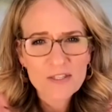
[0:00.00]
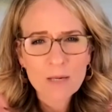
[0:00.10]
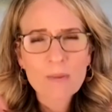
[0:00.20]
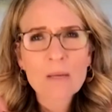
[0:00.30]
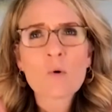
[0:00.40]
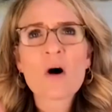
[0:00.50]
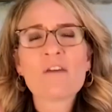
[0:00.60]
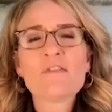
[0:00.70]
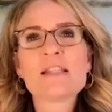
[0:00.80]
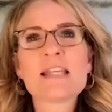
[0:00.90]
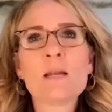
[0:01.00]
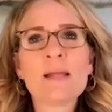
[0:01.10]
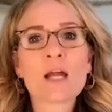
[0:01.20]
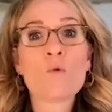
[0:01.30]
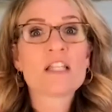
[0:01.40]
Like, people often say to me,
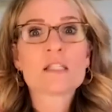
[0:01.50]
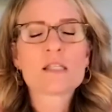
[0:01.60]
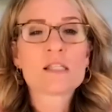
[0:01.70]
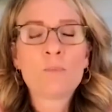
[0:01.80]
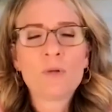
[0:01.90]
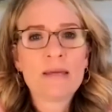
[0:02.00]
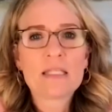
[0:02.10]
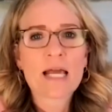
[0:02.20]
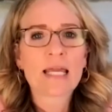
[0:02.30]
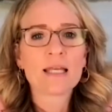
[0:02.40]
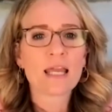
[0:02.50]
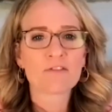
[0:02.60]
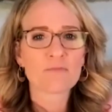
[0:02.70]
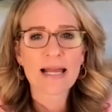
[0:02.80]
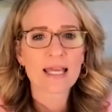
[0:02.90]
like, what's the supplement I can give
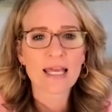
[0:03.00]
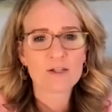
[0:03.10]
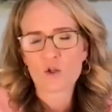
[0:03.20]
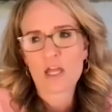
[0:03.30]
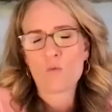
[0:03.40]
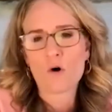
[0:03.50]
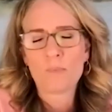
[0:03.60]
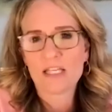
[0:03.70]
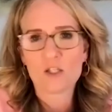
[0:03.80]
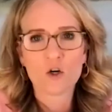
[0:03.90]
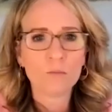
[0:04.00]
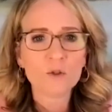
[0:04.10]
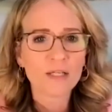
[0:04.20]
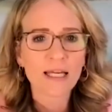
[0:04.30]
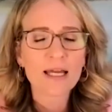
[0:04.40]
my kids so they won't be so
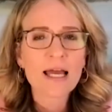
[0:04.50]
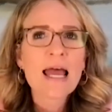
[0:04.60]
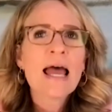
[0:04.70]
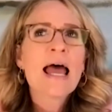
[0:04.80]
moody? And